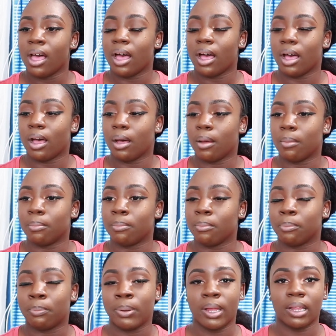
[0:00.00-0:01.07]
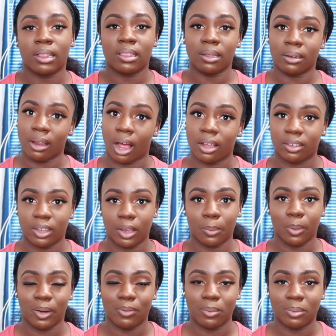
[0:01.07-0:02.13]
um, put the
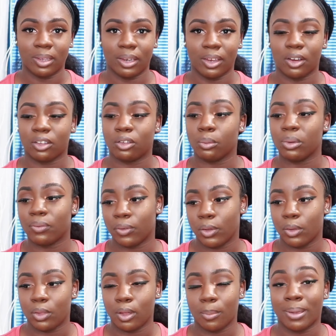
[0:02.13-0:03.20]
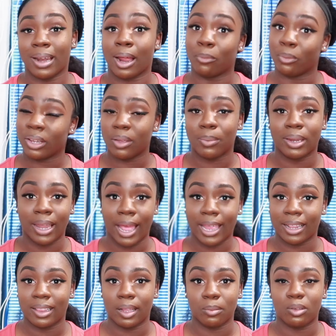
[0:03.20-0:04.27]
dossier perfumes in here to review them and i've really been
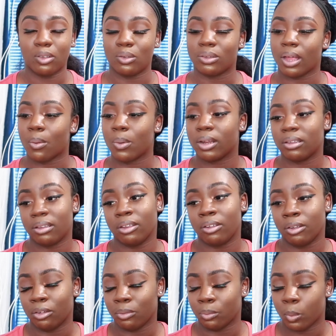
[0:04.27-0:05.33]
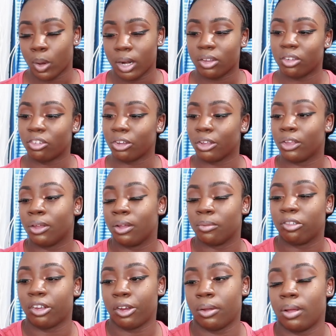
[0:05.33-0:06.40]
liking them too so i wanted to wanted to show you um
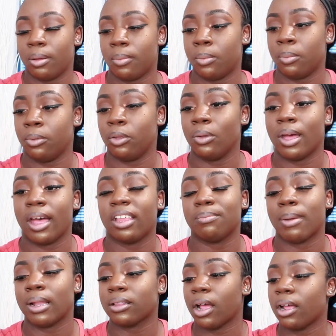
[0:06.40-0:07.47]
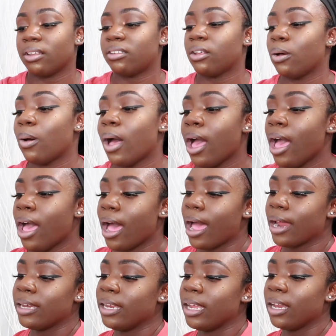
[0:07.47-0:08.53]
share um you guys my thoughts so
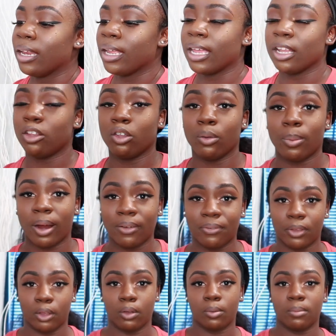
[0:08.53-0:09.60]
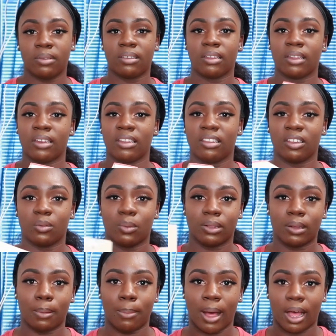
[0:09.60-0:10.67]
i did get two perfumes this is
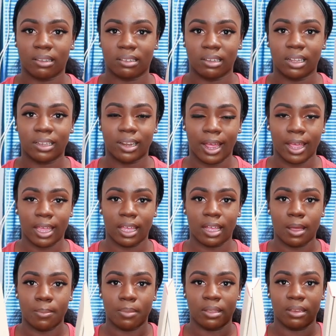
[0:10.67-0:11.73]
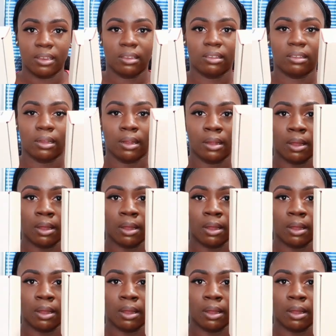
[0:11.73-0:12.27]
what the box looks like it comes in these